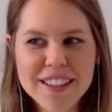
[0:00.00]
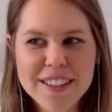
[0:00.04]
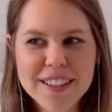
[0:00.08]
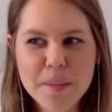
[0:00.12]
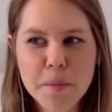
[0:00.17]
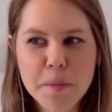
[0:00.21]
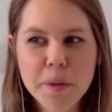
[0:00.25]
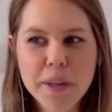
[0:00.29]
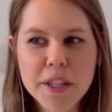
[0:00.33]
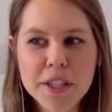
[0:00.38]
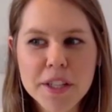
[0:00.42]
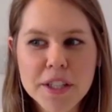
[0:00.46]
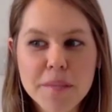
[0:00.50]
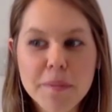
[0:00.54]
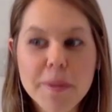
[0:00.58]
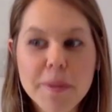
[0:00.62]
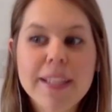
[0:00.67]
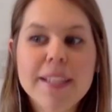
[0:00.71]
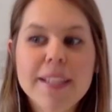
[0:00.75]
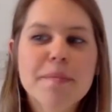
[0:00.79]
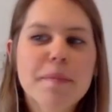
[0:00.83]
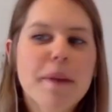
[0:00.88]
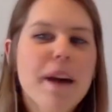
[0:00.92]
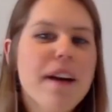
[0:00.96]
the separation
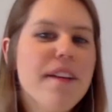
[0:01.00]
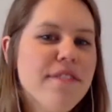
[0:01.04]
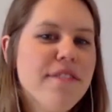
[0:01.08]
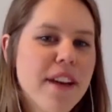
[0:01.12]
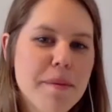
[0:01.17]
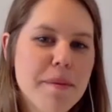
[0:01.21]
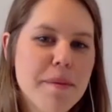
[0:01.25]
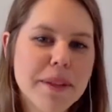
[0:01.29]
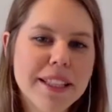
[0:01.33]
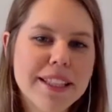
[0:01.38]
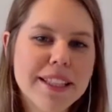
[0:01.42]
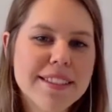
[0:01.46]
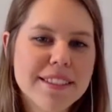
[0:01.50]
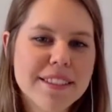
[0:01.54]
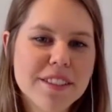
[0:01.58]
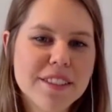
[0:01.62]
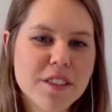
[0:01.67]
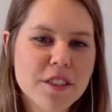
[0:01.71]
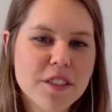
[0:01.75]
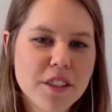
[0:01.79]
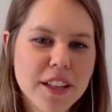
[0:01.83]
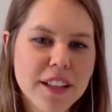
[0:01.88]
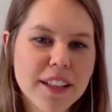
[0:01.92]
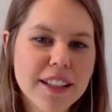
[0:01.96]
because my family's in
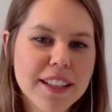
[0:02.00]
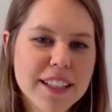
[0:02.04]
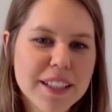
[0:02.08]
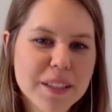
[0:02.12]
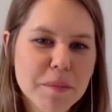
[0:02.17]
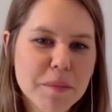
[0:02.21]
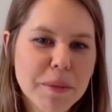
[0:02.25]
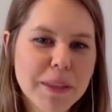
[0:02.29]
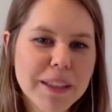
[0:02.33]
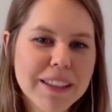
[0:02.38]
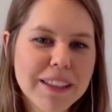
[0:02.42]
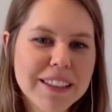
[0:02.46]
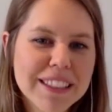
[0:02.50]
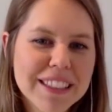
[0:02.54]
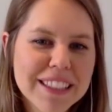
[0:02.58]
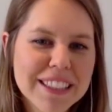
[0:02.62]
Australia, but